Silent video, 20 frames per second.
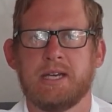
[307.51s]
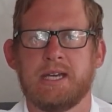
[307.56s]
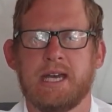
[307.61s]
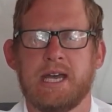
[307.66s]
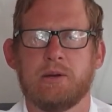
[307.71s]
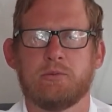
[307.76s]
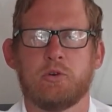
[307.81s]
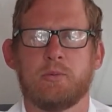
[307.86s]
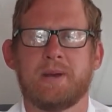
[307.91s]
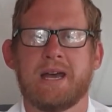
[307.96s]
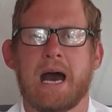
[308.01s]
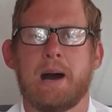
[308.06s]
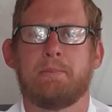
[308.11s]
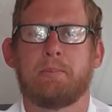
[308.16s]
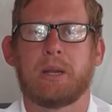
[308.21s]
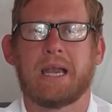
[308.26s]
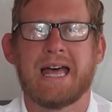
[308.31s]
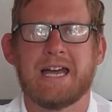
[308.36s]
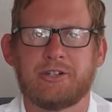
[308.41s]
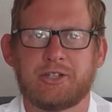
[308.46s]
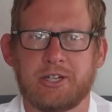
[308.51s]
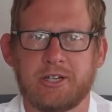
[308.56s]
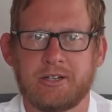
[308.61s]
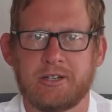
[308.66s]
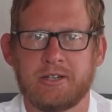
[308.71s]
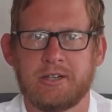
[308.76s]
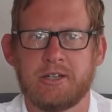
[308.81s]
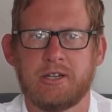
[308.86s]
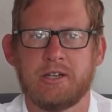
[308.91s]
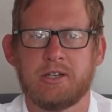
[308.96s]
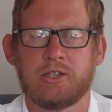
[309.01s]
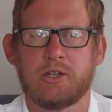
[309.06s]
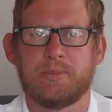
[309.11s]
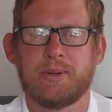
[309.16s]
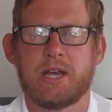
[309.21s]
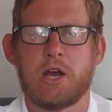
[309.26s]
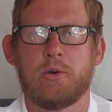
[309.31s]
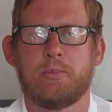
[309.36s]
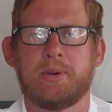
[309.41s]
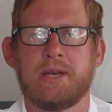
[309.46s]
It will be our pleasure to
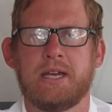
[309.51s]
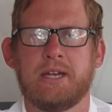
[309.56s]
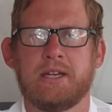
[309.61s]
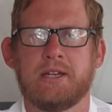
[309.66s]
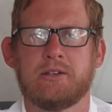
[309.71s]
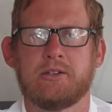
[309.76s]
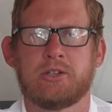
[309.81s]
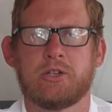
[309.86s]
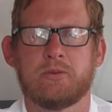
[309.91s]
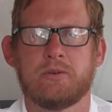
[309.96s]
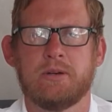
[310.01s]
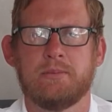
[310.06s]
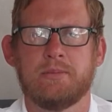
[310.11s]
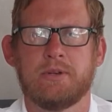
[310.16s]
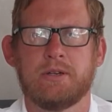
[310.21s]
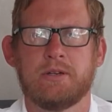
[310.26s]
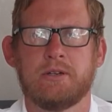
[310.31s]
be obedient to him.